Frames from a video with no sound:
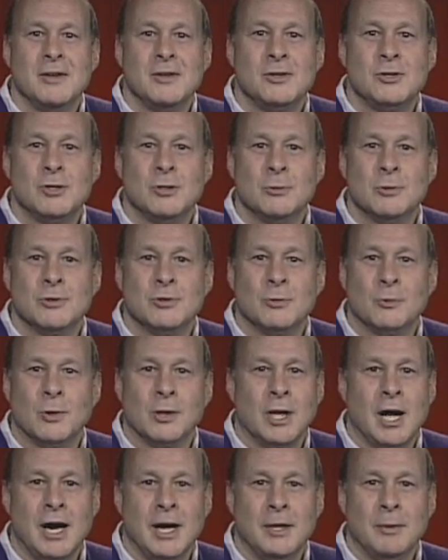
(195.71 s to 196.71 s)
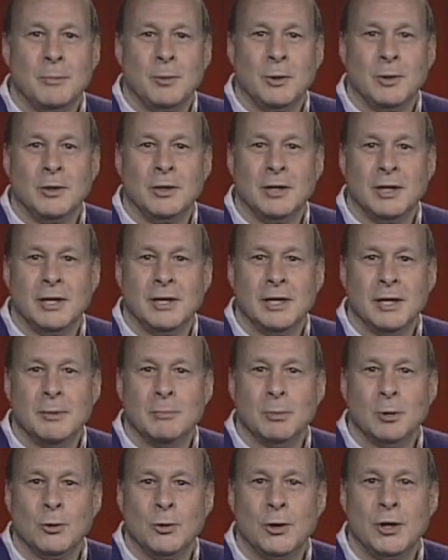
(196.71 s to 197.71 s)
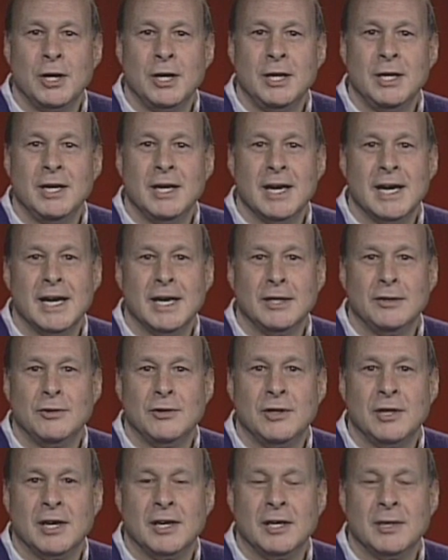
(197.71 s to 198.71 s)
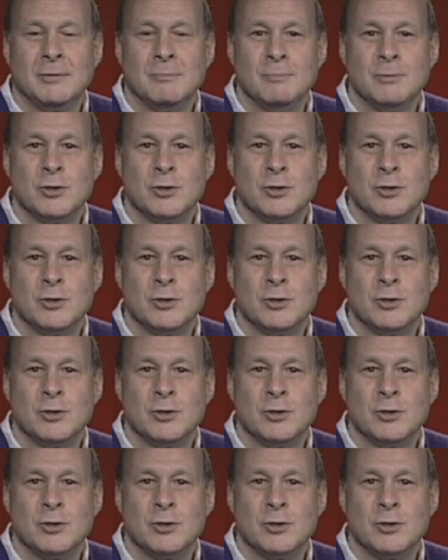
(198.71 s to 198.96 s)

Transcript: She was a reliable uh, employee, and uh,